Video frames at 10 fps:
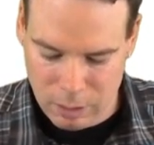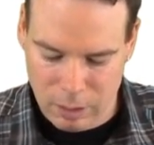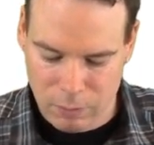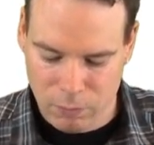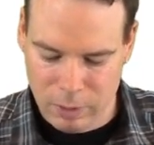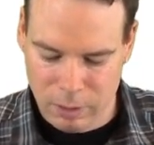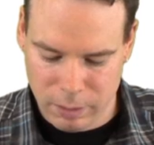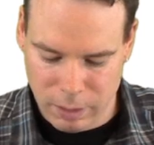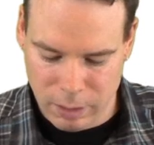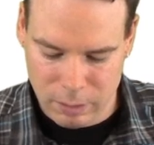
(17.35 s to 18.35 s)
If we
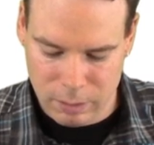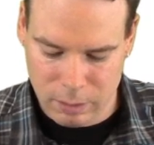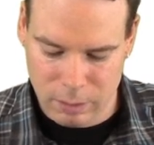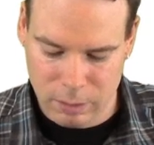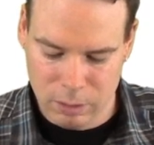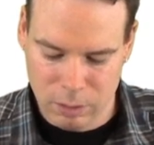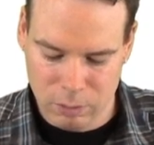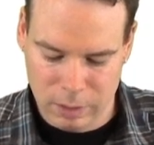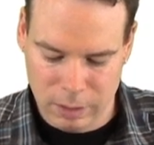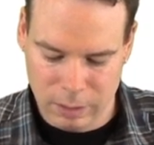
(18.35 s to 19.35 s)
look at
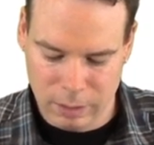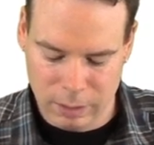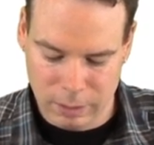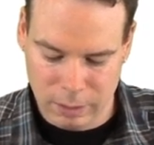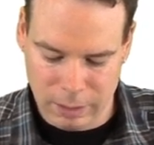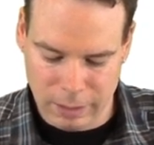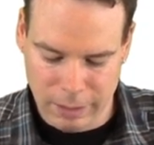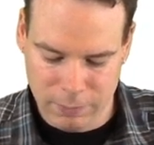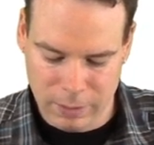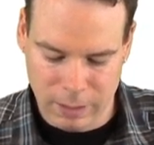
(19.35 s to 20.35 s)
using a
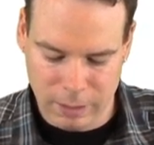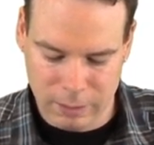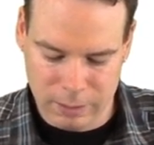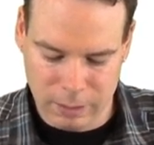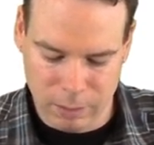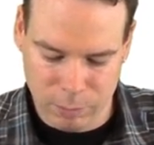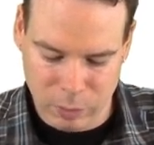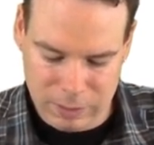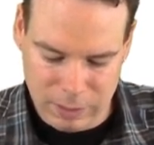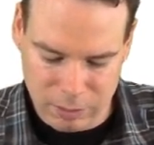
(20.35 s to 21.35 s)
left-hand sum,
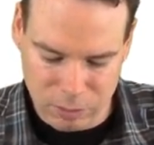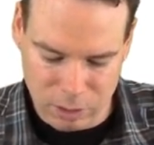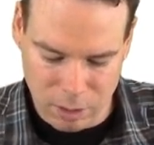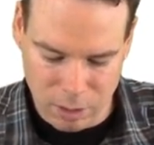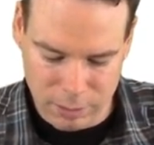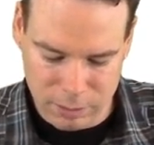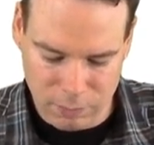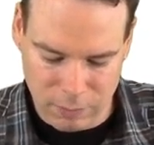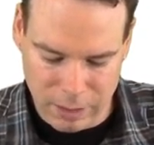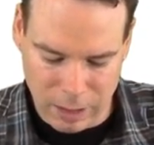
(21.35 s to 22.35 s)
we see that there's lots
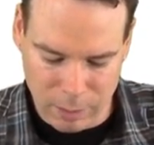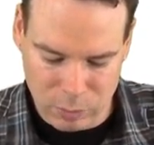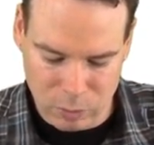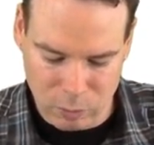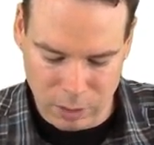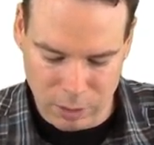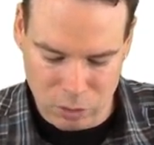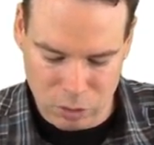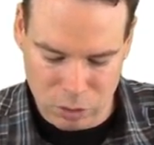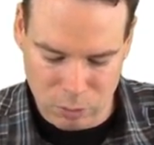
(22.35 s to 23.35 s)
of gaps. We're
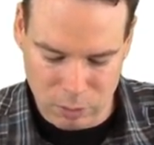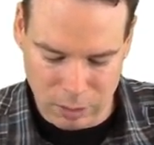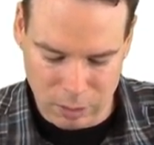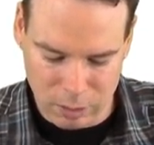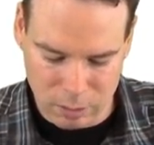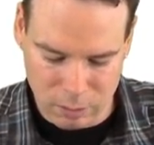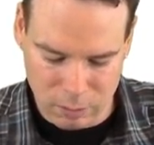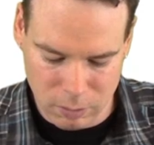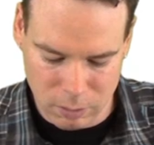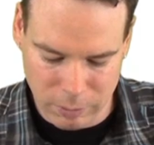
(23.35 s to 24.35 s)
undershooting it
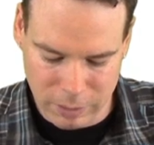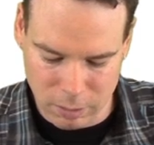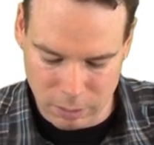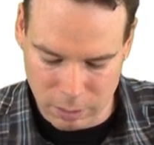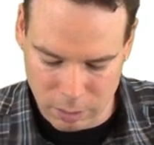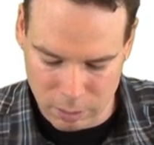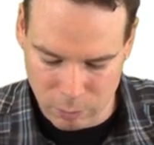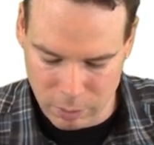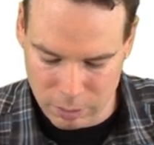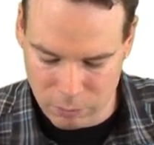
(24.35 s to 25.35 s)
all the way along here.
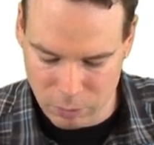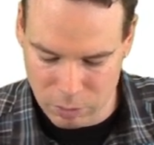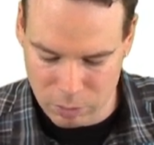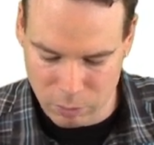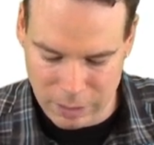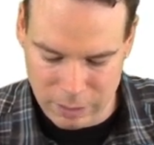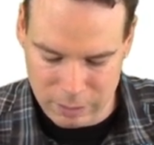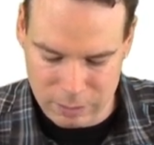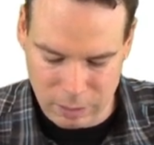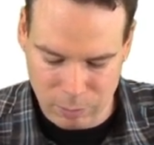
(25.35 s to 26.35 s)
Whereas if we use a
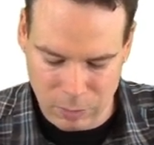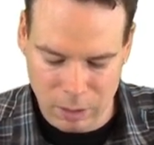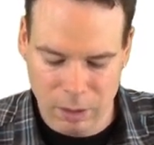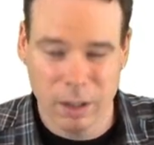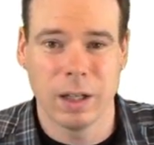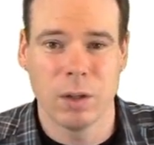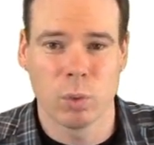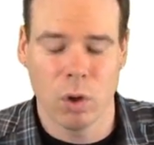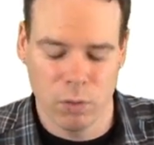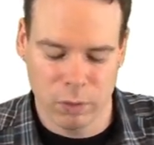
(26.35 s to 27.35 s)
right-hand sum, again,
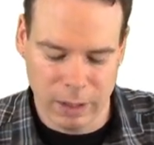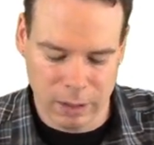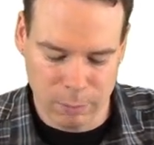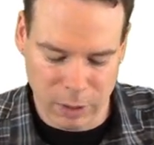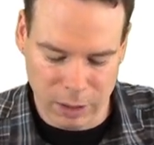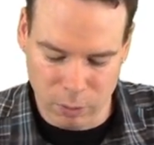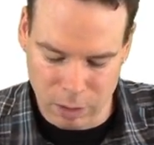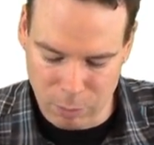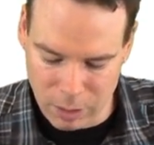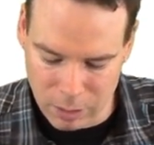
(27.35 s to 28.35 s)
we're overhanging by quite
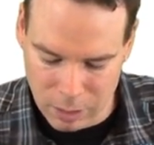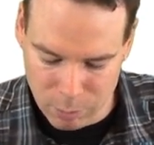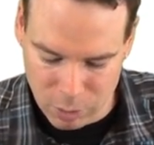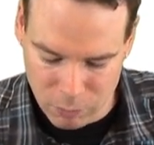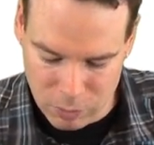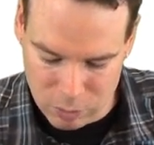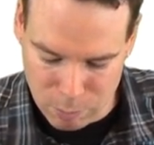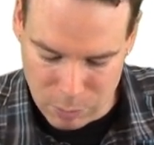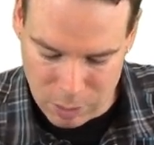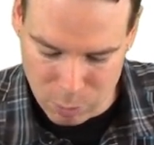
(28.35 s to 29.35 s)
a bit. But if we use a
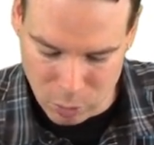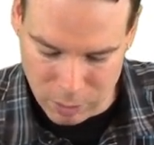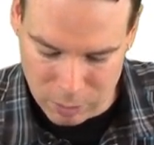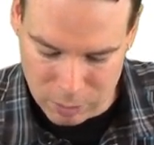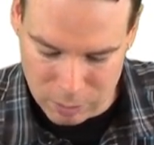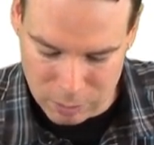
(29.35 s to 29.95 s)
midpoint,